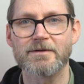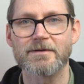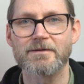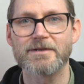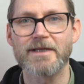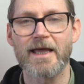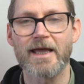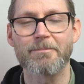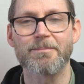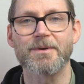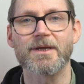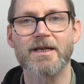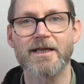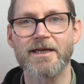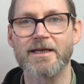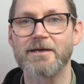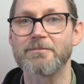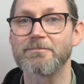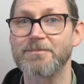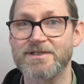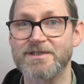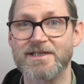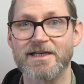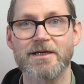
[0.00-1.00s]
Nebulae
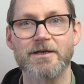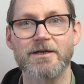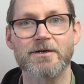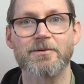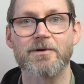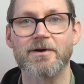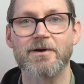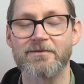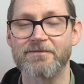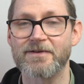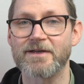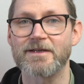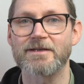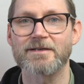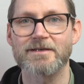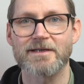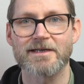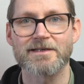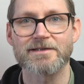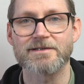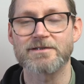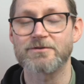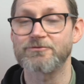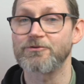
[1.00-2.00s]
in particular, I think
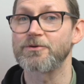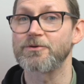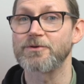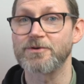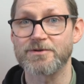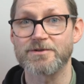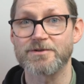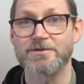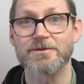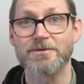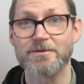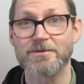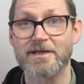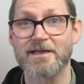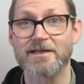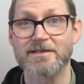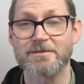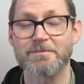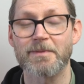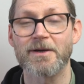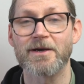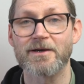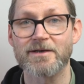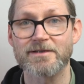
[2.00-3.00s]
its strongest suit is
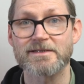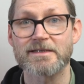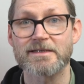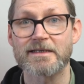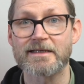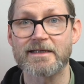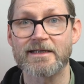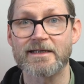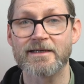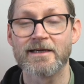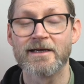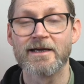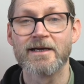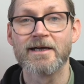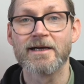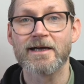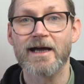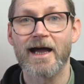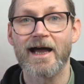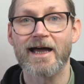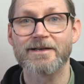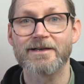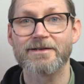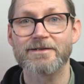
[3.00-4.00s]
personally.
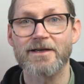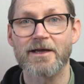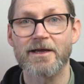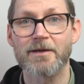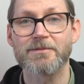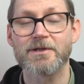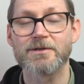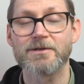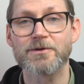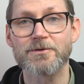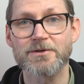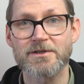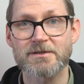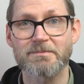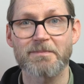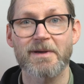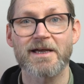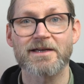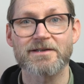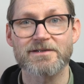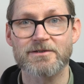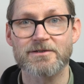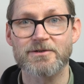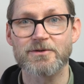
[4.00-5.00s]
And uh, the new
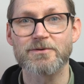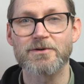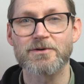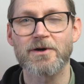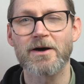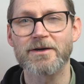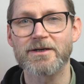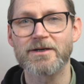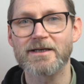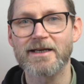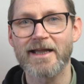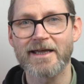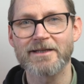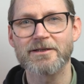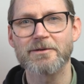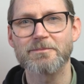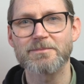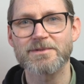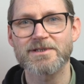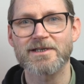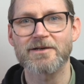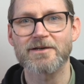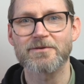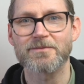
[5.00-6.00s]
specs do kind of lend
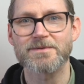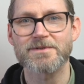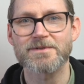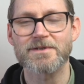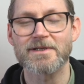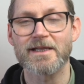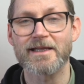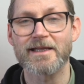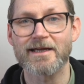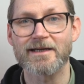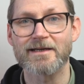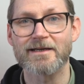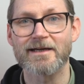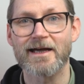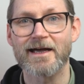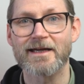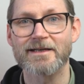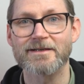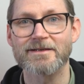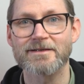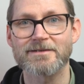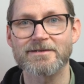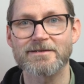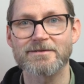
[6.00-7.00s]
themselves to that
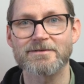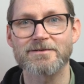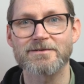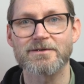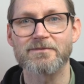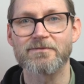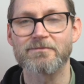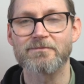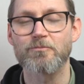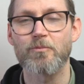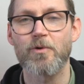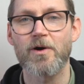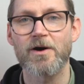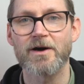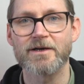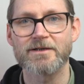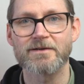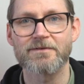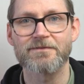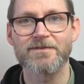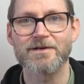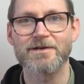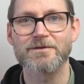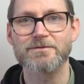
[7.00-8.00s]
and sort of wider
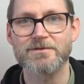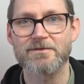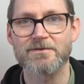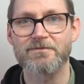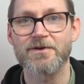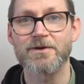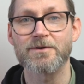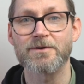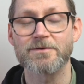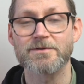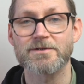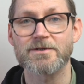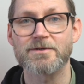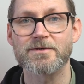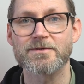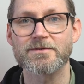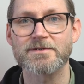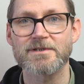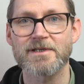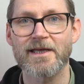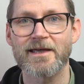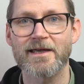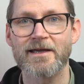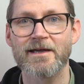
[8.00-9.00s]
fields of views
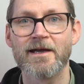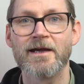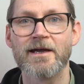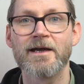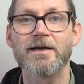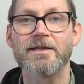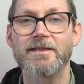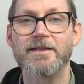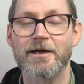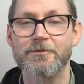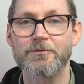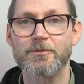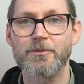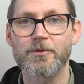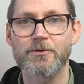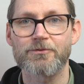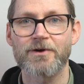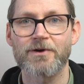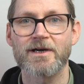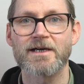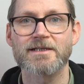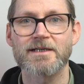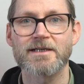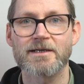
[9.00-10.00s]
because they're, they're
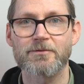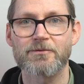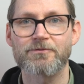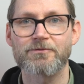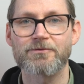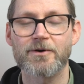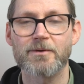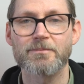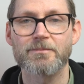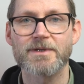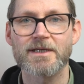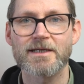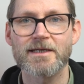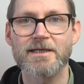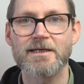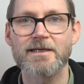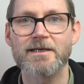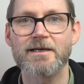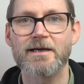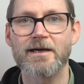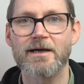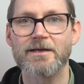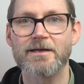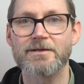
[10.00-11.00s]
upgrading from
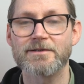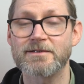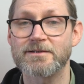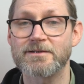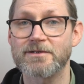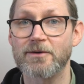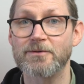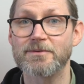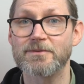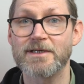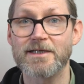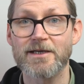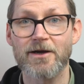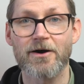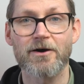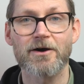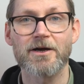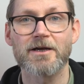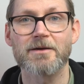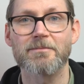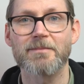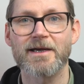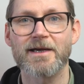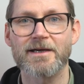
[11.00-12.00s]
the Sony
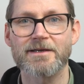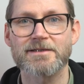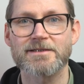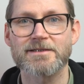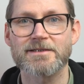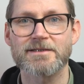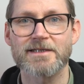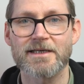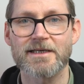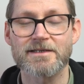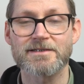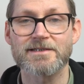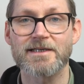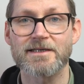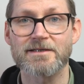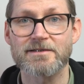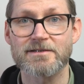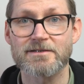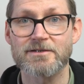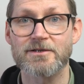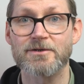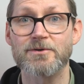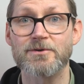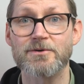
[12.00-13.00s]

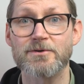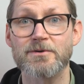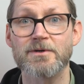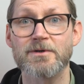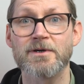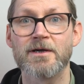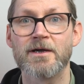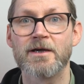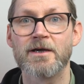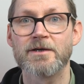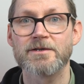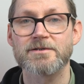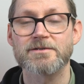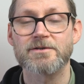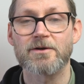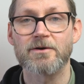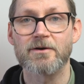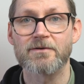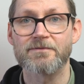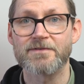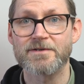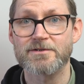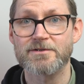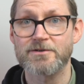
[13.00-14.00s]
IMX662
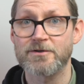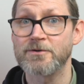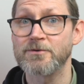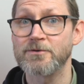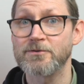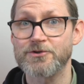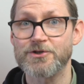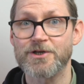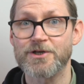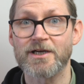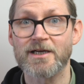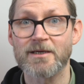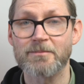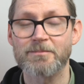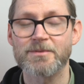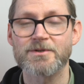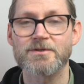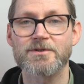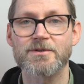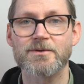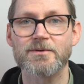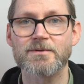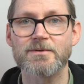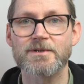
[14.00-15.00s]
Starvis 2 chip
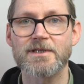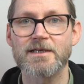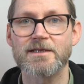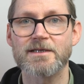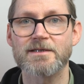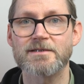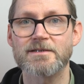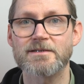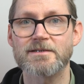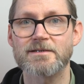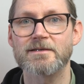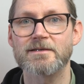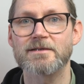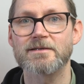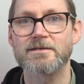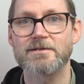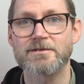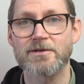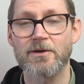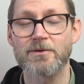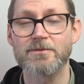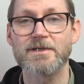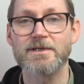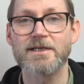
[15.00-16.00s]
to the
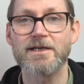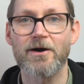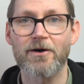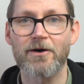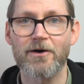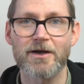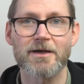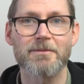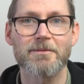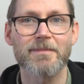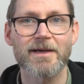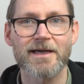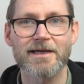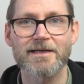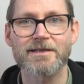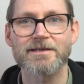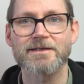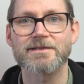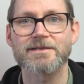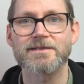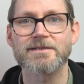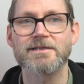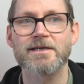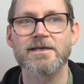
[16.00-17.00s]
Sony
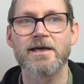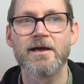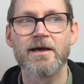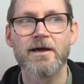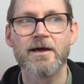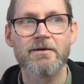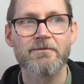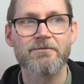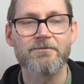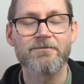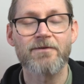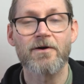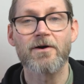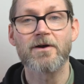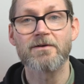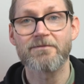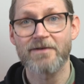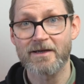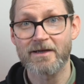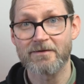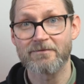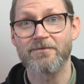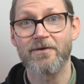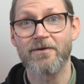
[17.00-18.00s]
IMX
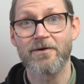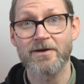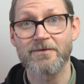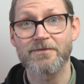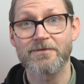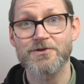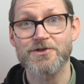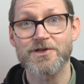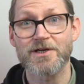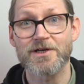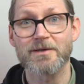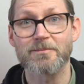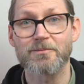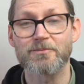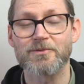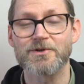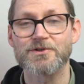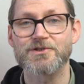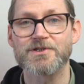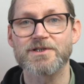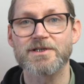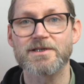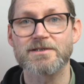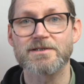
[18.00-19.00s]
585 chip,
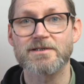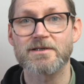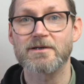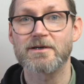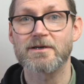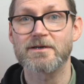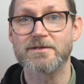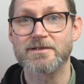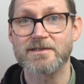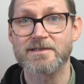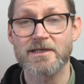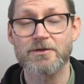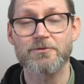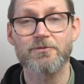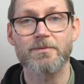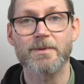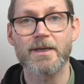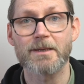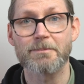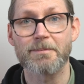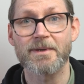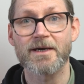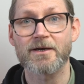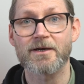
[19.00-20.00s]
which is
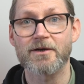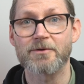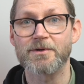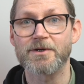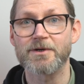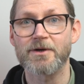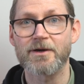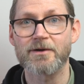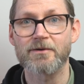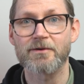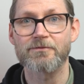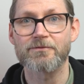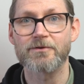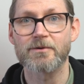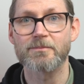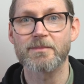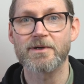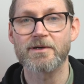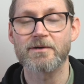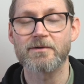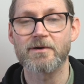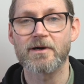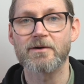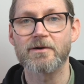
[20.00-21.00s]
considerably bigger. We're going from
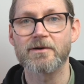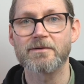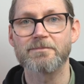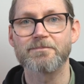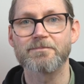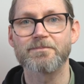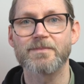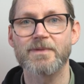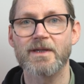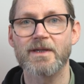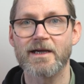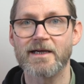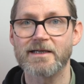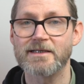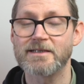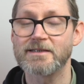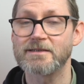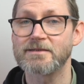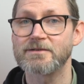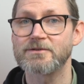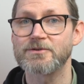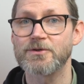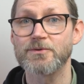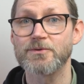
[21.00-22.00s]
a, a a
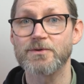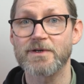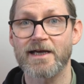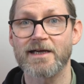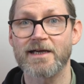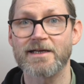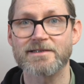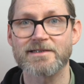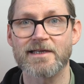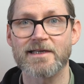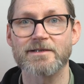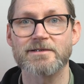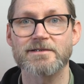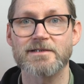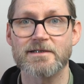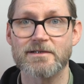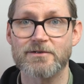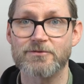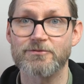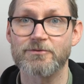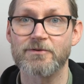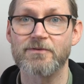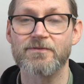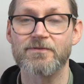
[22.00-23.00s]
2K sensor
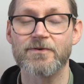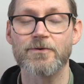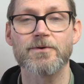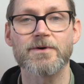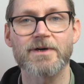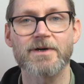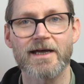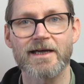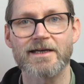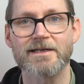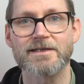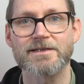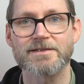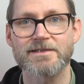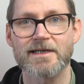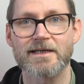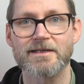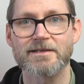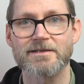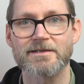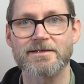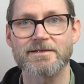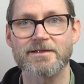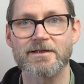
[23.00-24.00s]
to a 4K
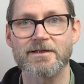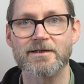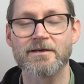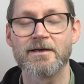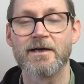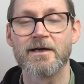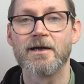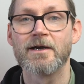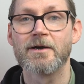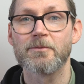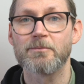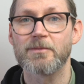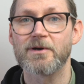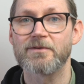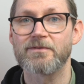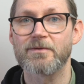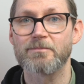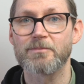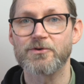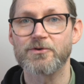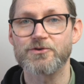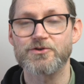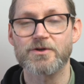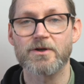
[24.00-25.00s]
sensor with a
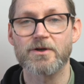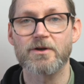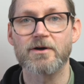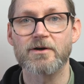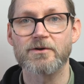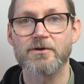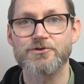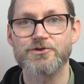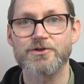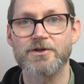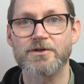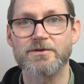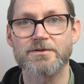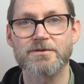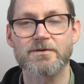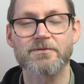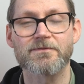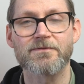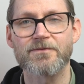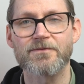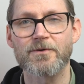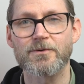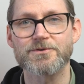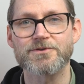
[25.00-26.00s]
much larger, sort of
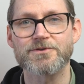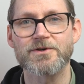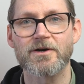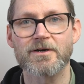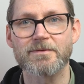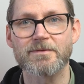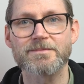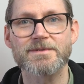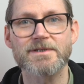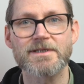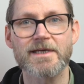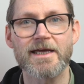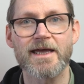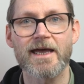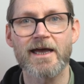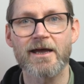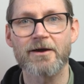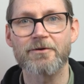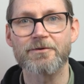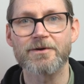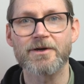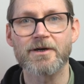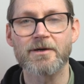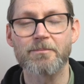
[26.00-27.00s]
four times the
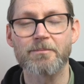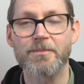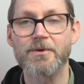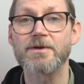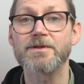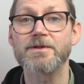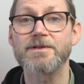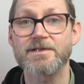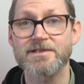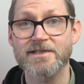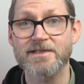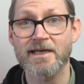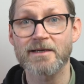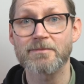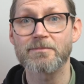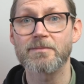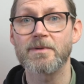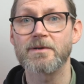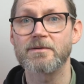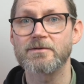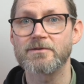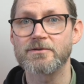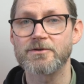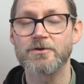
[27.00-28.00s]
area, but at the same
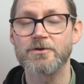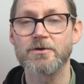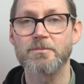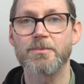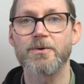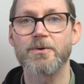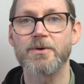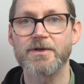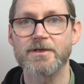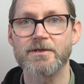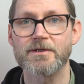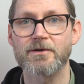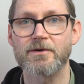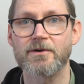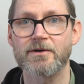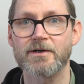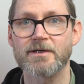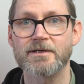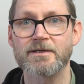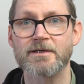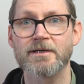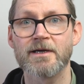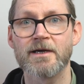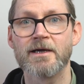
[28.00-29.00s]

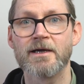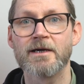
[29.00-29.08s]
2.9